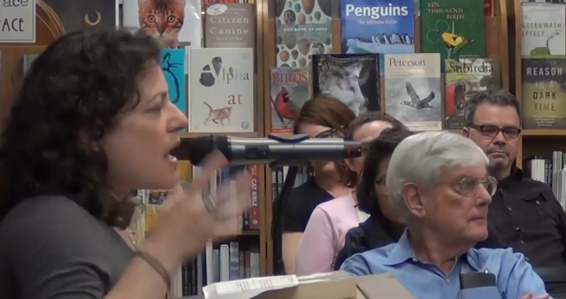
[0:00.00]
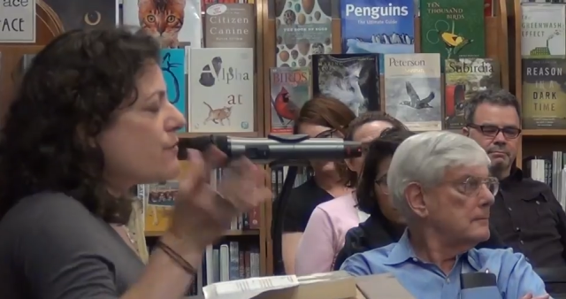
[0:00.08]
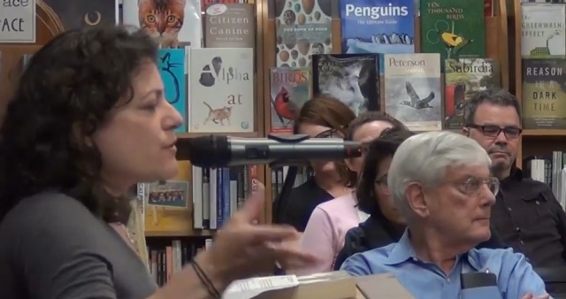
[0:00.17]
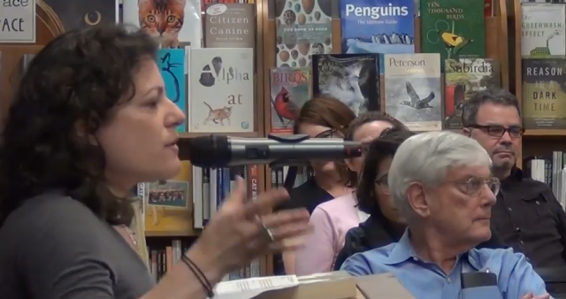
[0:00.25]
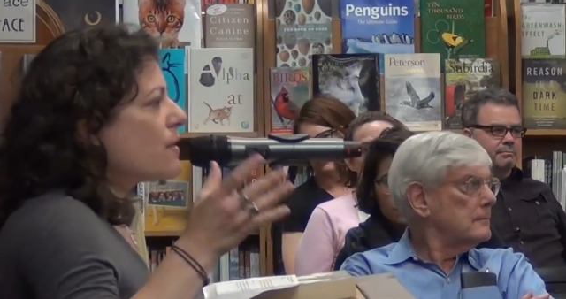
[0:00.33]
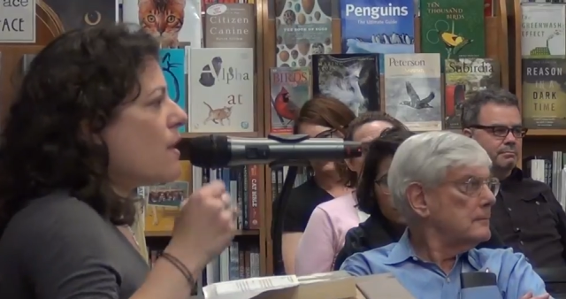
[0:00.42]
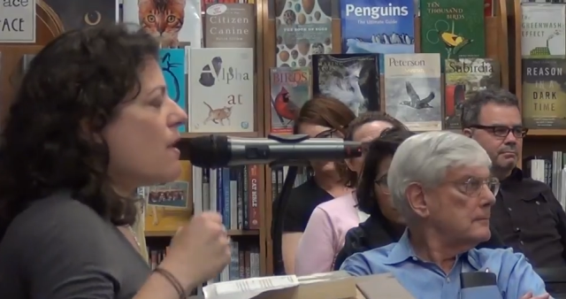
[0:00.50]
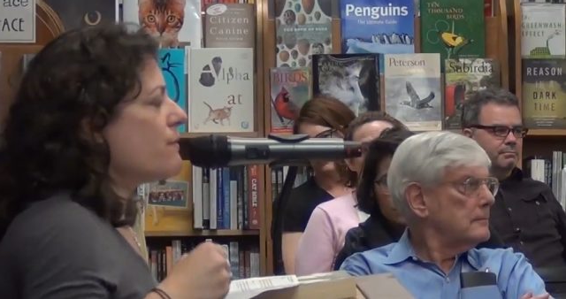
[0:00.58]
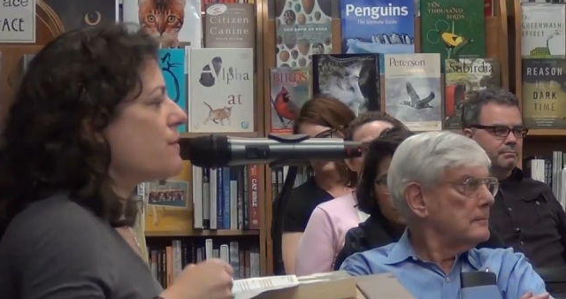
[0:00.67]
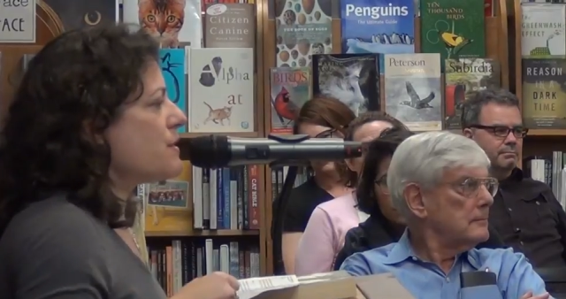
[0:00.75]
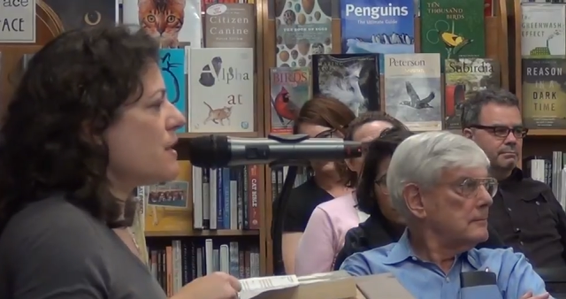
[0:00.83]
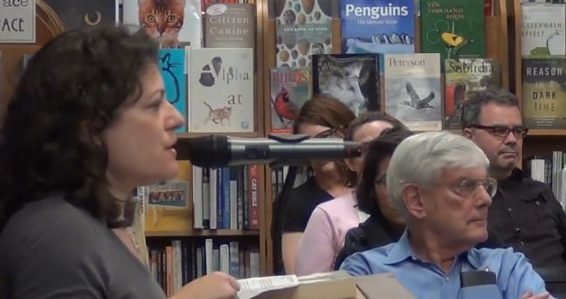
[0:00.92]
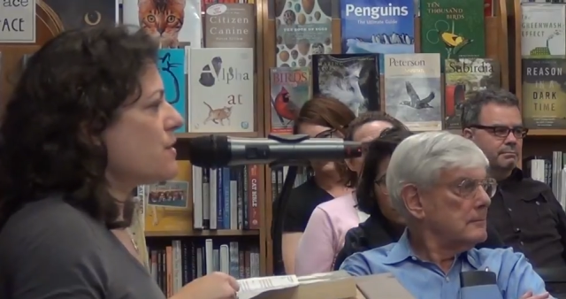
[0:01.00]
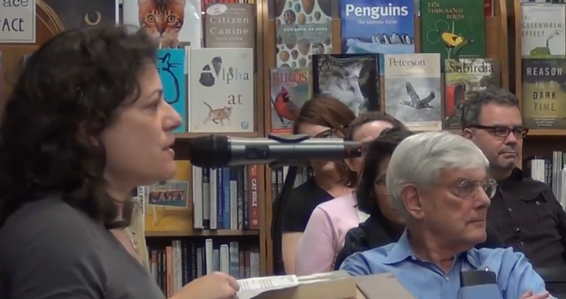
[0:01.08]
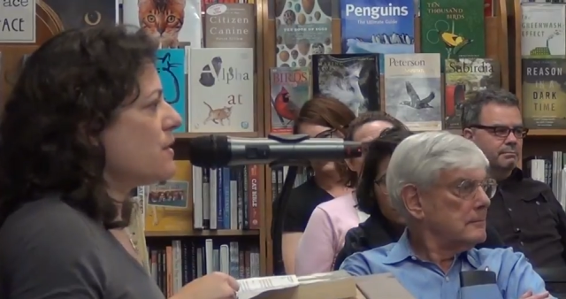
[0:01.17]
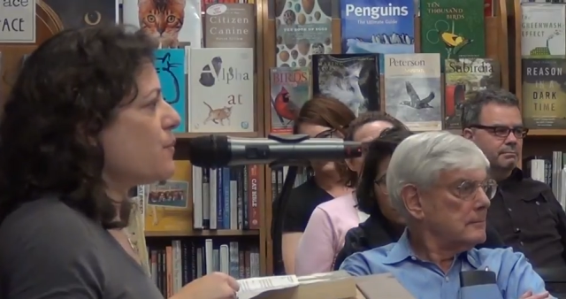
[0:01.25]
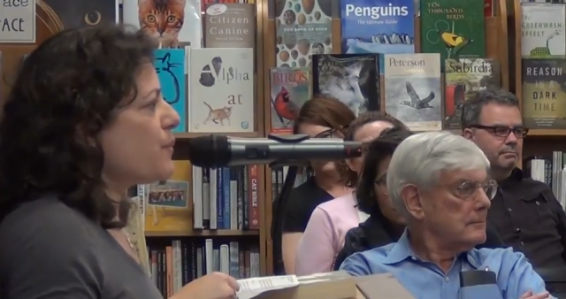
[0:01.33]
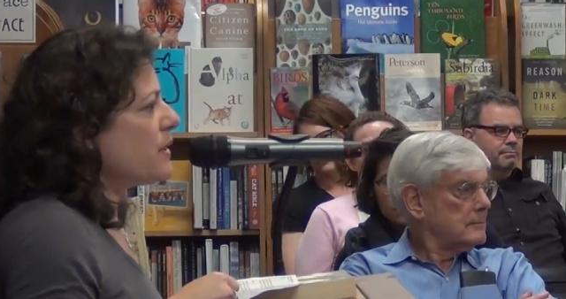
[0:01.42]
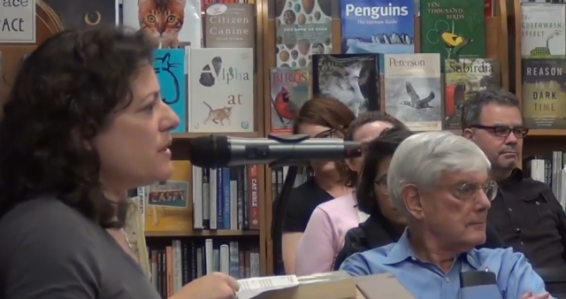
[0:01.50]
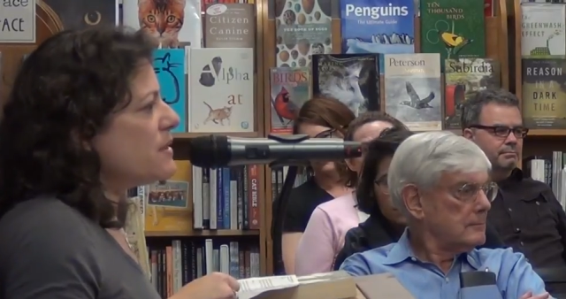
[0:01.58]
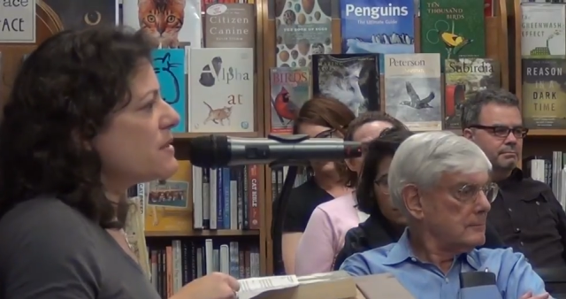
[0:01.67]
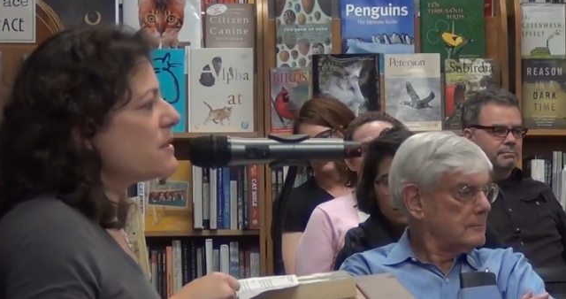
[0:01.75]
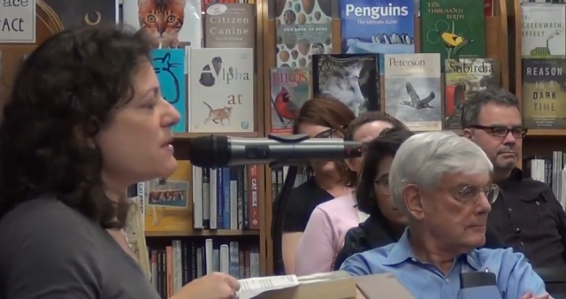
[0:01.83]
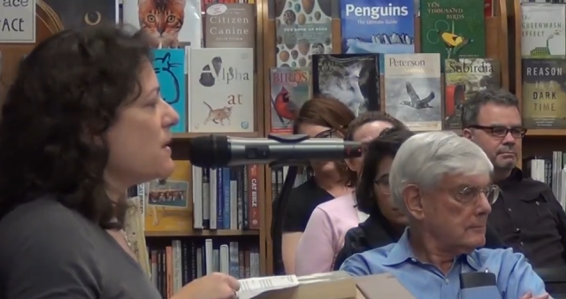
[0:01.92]
Speaker 1: after the conversation,
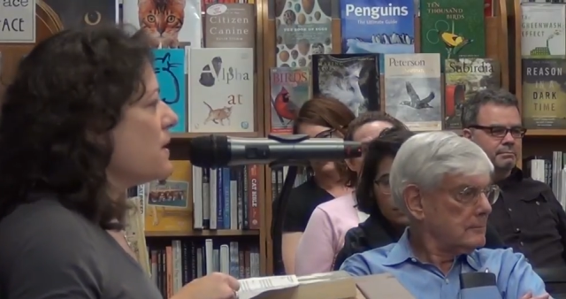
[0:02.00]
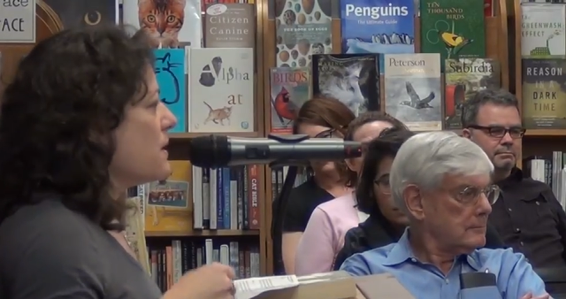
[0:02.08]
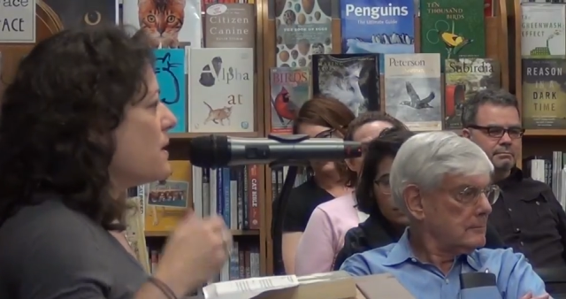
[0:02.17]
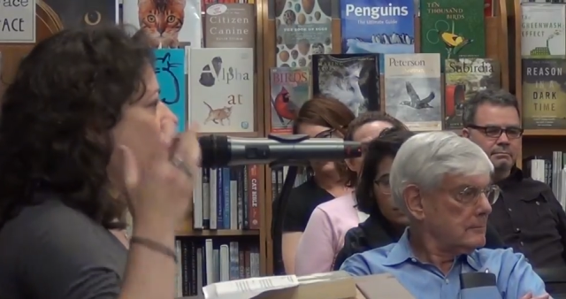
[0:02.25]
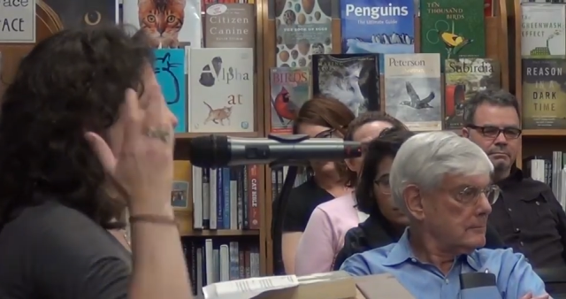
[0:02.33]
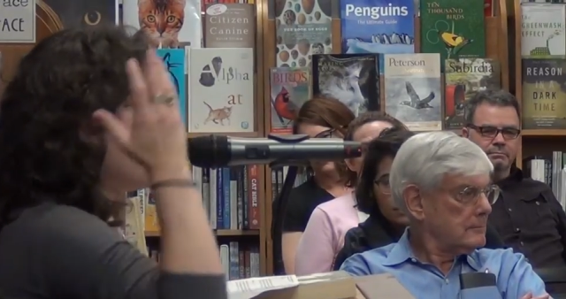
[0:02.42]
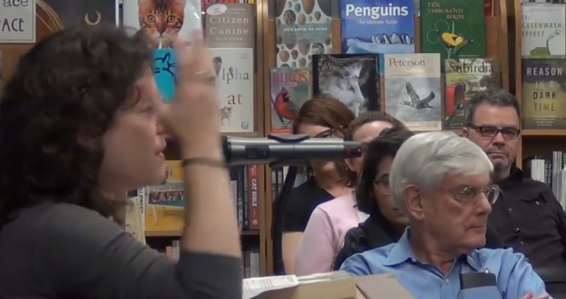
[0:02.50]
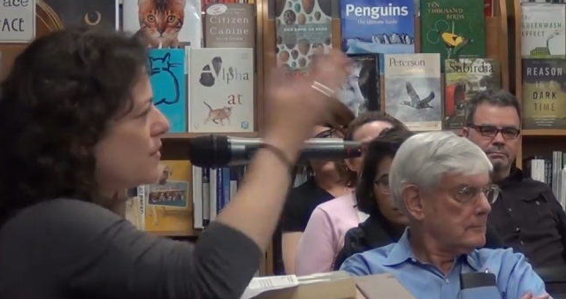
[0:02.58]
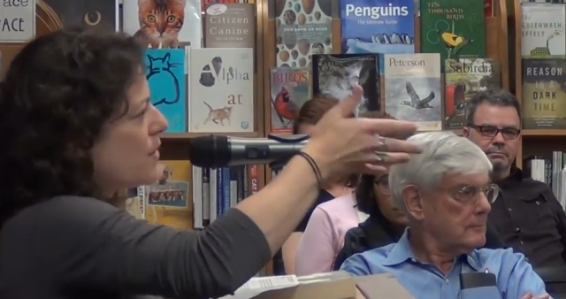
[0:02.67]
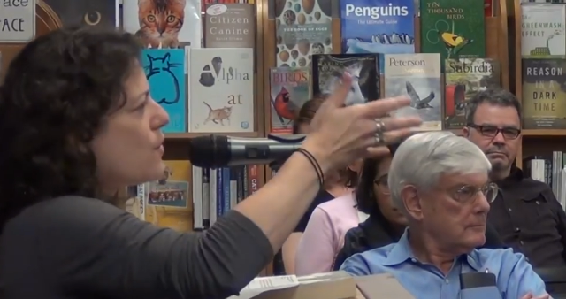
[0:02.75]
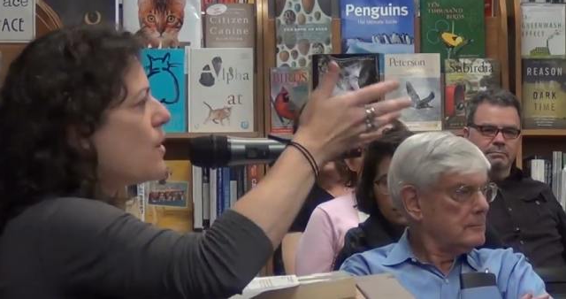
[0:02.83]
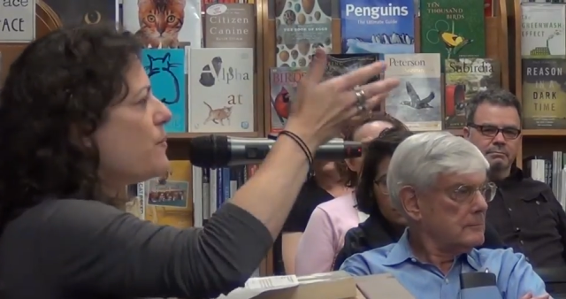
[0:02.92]
please uh, go